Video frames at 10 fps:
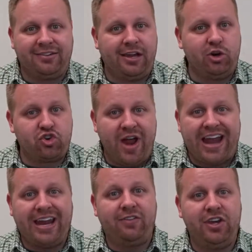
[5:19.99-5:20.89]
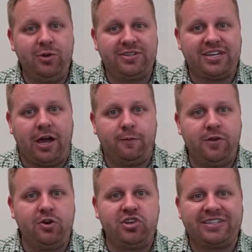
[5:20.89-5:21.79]
So now you're tracking the new stuff
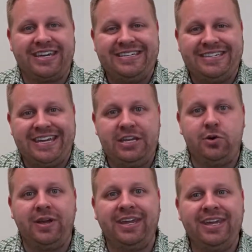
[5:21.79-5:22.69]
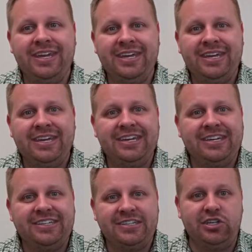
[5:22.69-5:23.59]
and you're just continuing
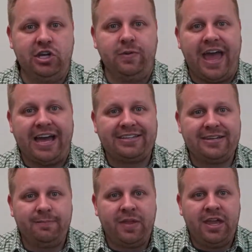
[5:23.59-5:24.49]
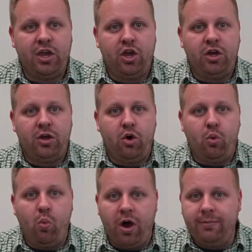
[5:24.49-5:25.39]
to do that.
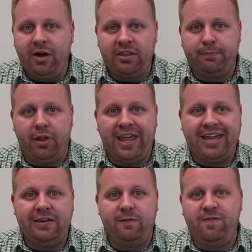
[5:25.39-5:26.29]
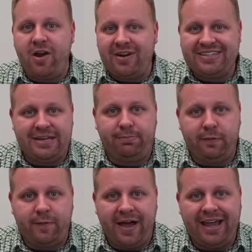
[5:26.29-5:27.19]
1 month plan, very
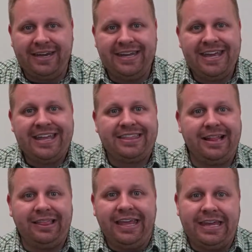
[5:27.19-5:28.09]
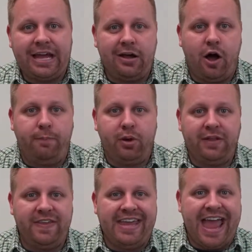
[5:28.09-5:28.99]
simplified. The link I'll put
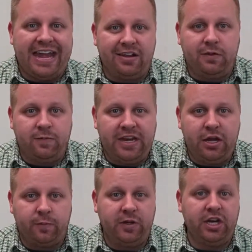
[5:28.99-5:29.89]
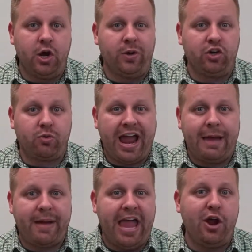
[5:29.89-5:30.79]
at the end of the video for you to go and
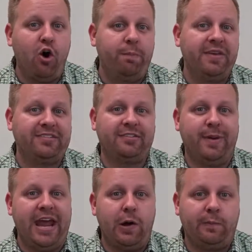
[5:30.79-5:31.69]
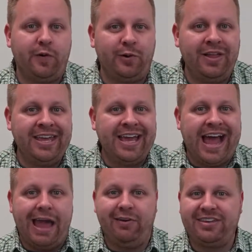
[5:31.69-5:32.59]
grab. I hope this has been helpful.
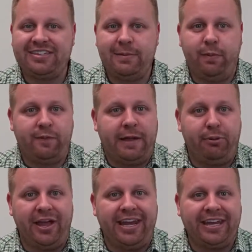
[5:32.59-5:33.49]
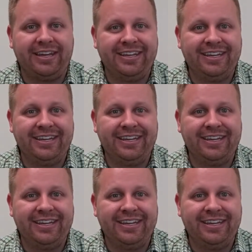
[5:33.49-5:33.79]
I like to simplify planning.